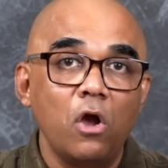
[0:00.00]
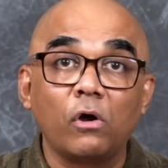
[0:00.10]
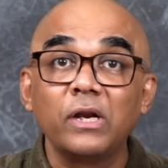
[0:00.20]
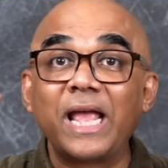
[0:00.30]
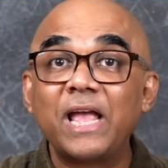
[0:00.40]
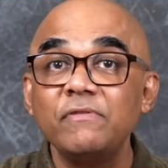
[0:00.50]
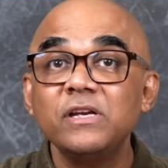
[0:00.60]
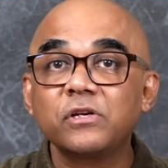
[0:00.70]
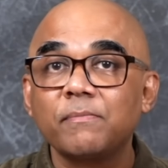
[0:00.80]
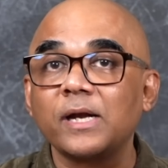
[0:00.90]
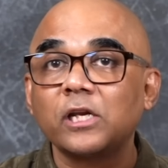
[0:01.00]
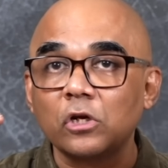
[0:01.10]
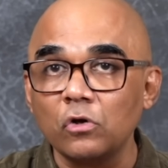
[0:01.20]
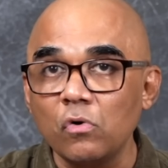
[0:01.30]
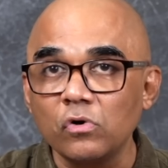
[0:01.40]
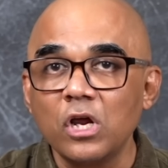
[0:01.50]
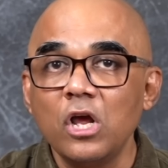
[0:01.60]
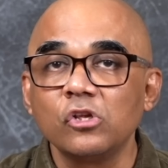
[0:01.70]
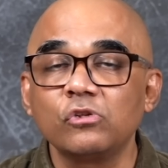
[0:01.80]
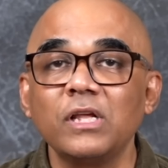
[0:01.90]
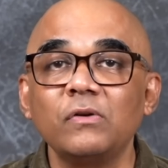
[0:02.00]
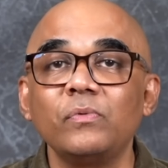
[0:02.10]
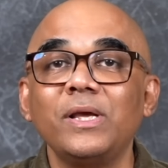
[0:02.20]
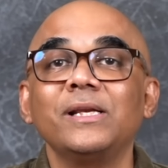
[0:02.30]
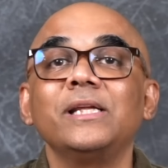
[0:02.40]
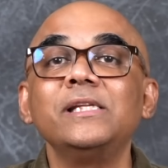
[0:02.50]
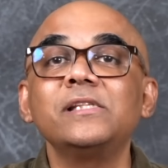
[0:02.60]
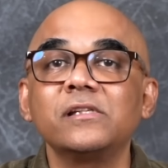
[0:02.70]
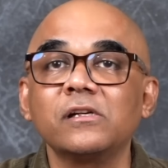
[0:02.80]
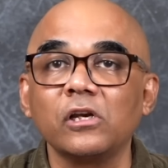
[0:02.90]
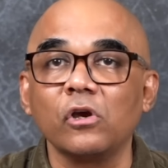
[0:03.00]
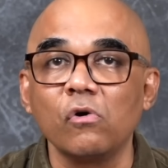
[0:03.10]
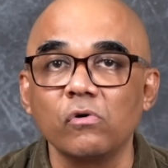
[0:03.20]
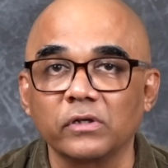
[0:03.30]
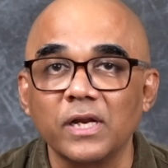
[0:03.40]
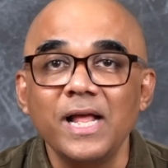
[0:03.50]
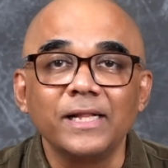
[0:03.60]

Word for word: on a heavy dramatic note so that we are instantly hooked.